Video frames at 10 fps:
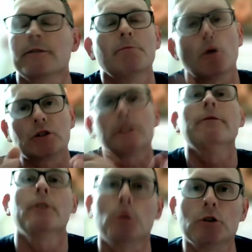have most
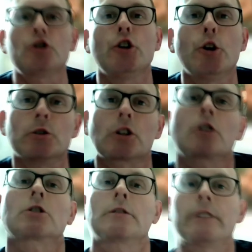influenced you as a
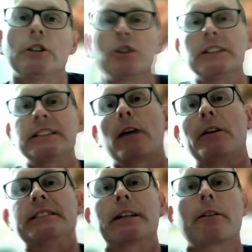conservationist
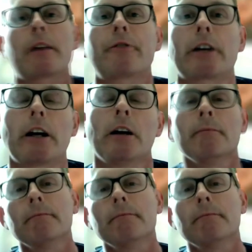out in South Africa?